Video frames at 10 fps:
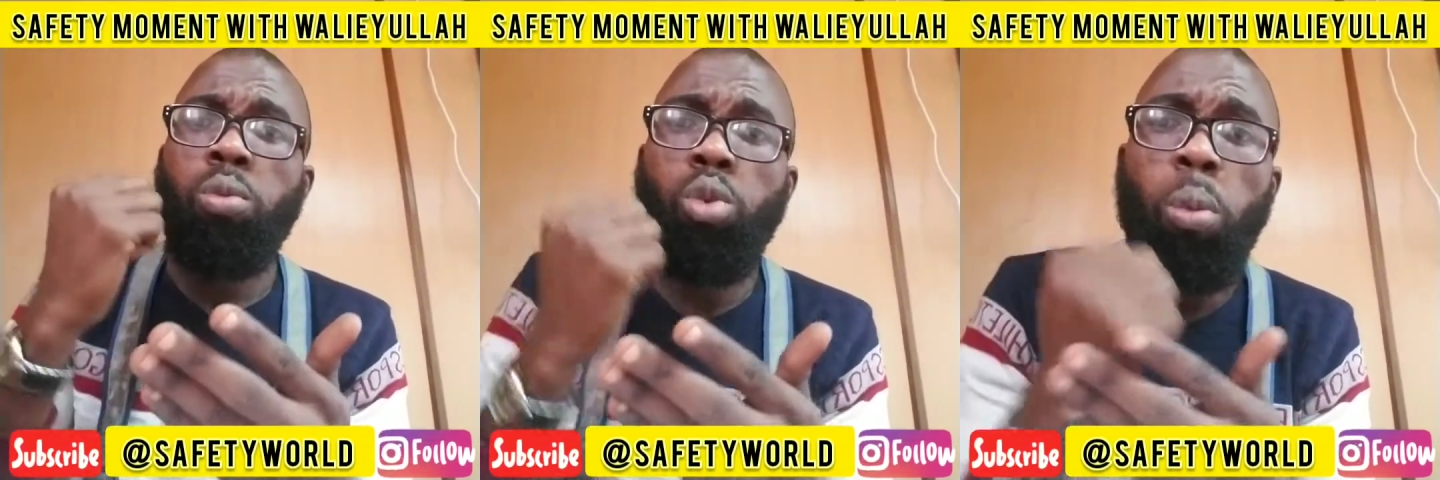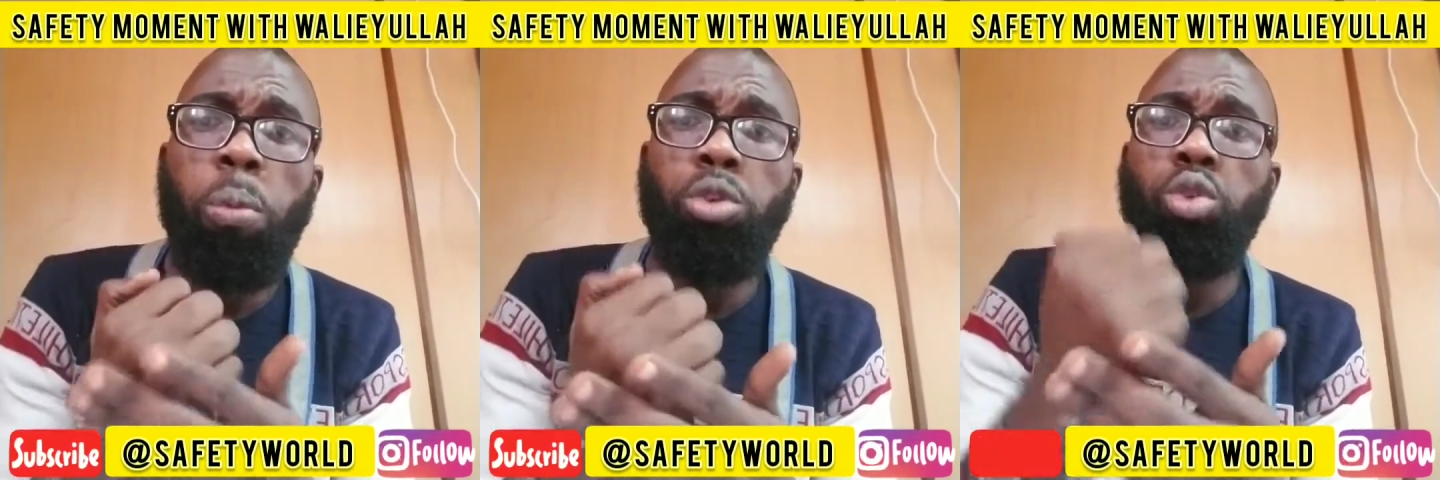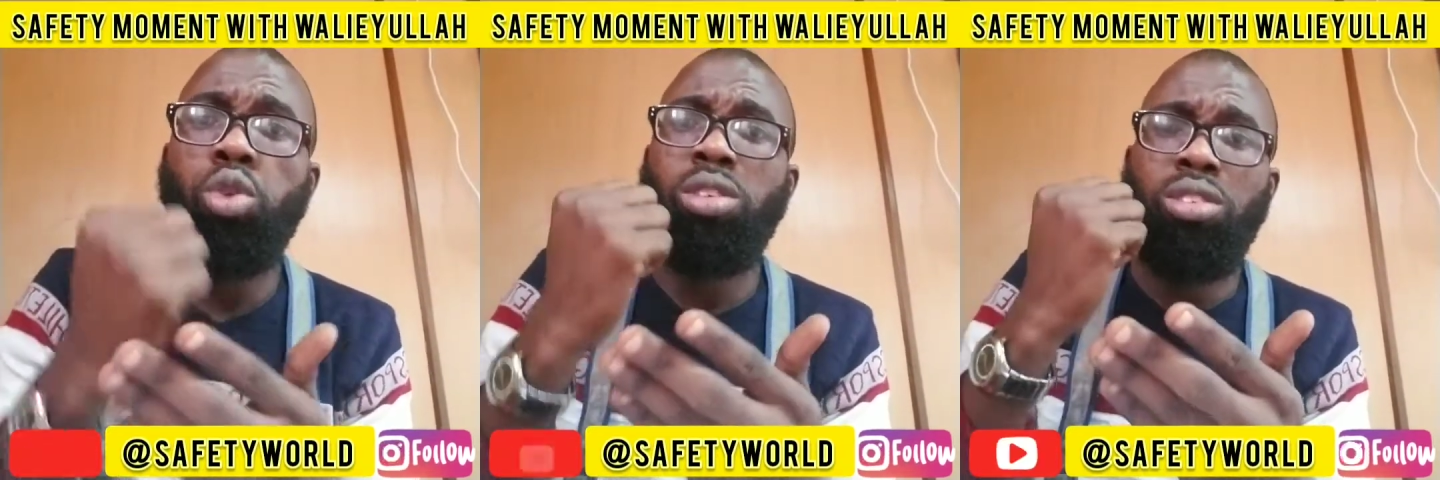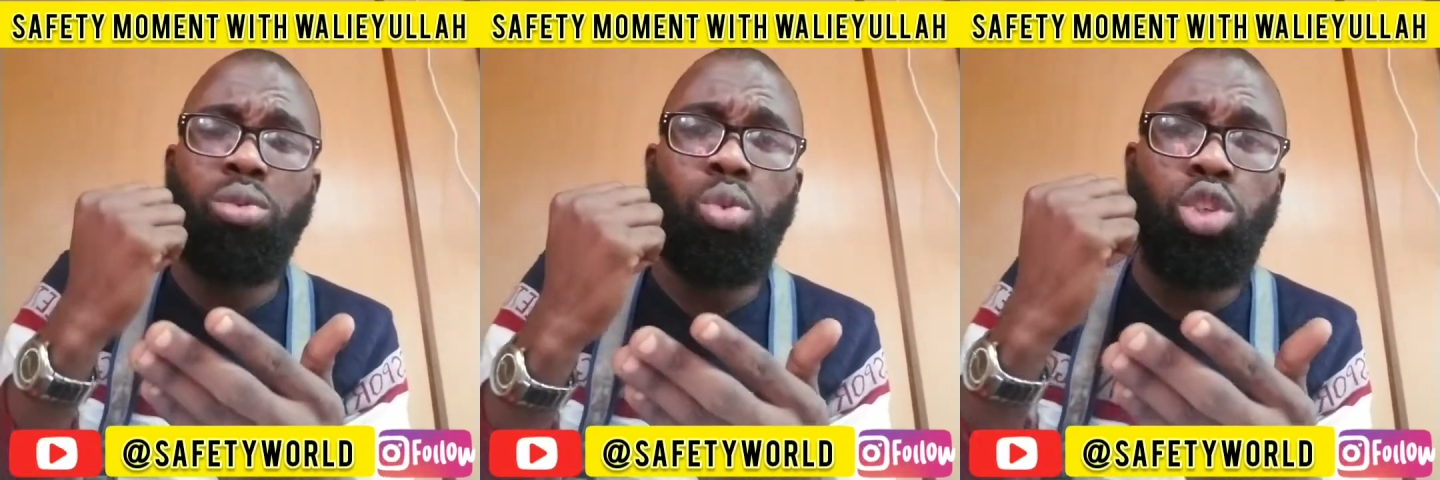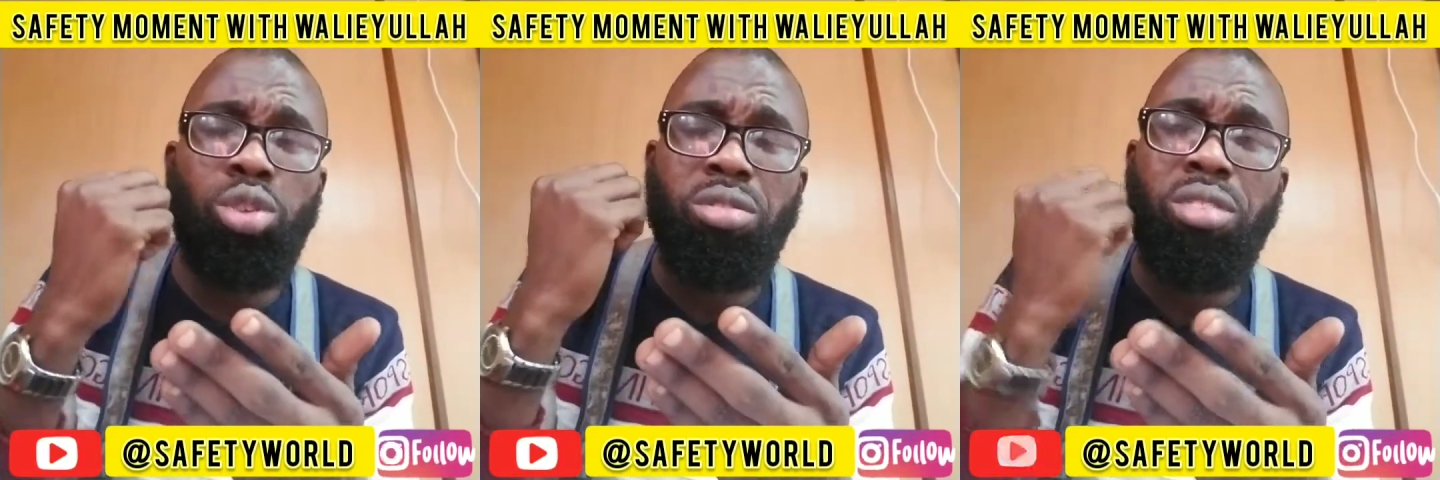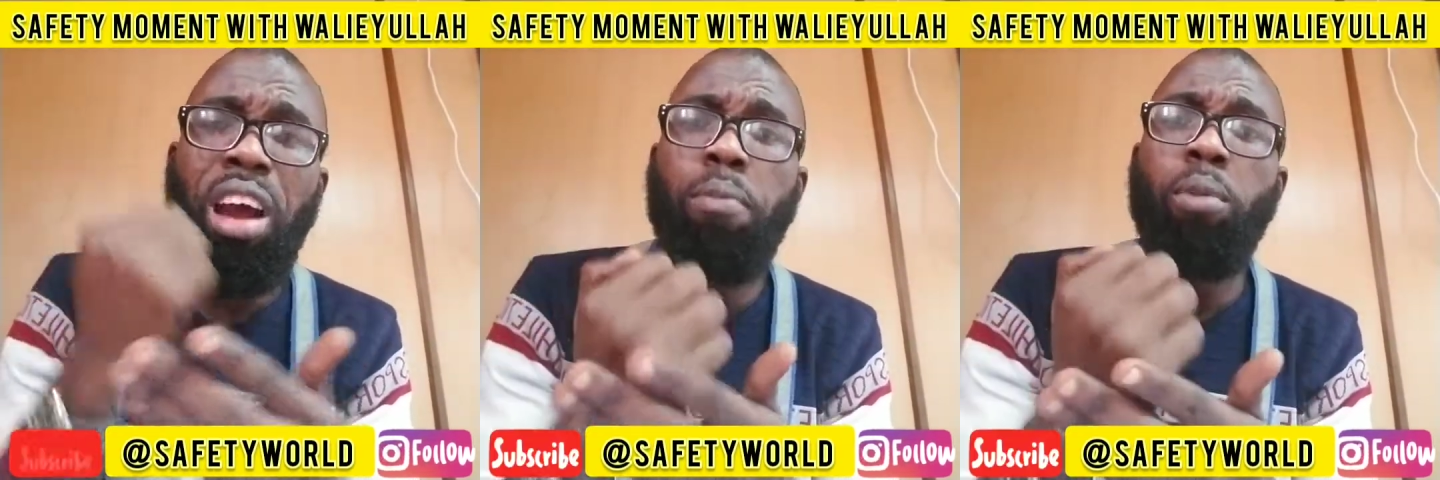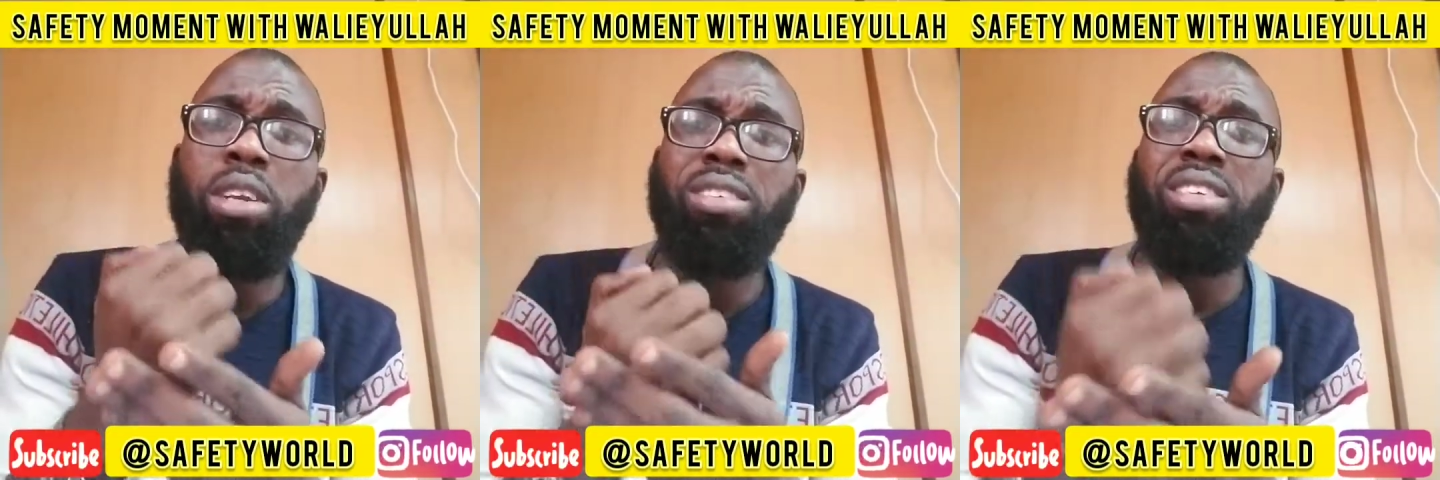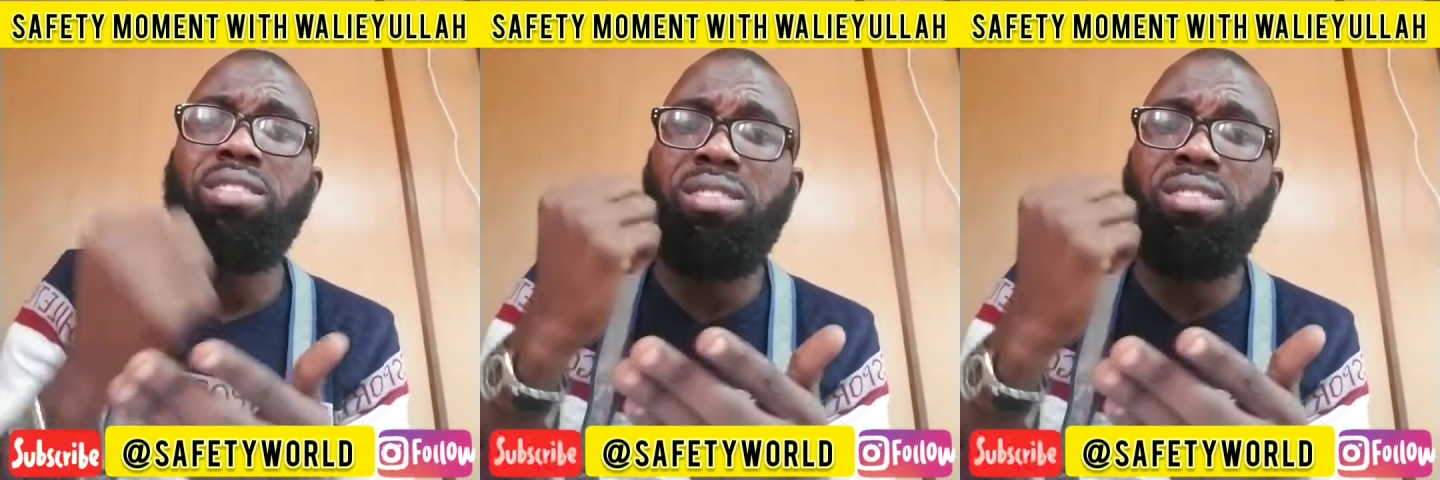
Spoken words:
We should draft policies,